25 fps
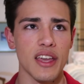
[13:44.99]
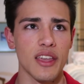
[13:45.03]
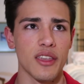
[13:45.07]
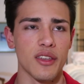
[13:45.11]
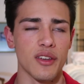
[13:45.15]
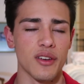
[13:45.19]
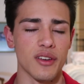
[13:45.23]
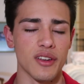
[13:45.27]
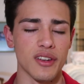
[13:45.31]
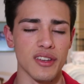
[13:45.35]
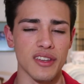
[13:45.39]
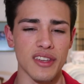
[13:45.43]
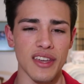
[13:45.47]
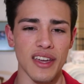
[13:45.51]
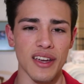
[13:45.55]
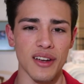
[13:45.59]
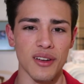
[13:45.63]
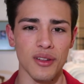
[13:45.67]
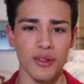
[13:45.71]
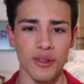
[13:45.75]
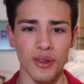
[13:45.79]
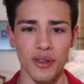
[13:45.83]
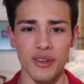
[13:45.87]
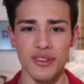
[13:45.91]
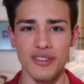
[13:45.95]
you're going to get
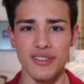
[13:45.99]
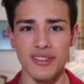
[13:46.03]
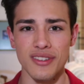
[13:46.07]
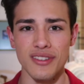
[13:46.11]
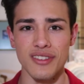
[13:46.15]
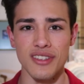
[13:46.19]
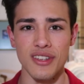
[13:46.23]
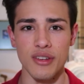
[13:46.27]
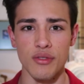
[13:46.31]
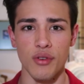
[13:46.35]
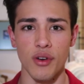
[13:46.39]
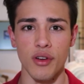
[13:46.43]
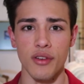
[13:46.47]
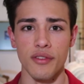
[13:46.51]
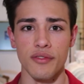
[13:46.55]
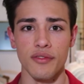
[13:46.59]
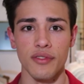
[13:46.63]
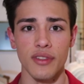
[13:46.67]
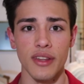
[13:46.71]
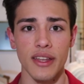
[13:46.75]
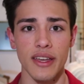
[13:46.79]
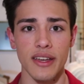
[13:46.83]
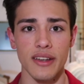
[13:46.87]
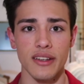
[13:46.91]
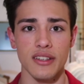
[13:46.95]
close to zero
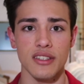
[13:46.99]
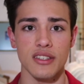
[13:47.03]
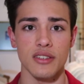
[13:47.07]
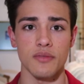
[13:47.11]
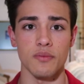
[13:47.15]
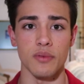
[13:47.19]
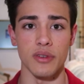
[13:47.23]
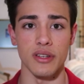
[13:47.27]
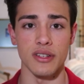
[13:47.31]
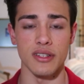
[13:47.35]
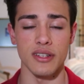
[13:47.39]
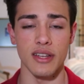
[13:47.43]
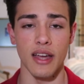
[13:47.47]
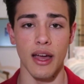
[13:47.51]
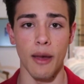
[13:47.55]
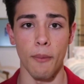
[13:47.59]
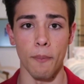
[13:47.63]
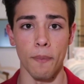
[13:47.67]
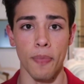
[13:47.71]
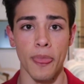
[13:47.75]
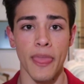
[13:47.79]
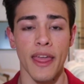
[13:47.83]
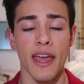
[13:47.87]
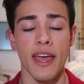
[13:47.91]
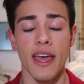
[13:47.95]
flex, but
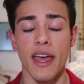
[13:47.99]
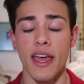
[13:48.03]
um,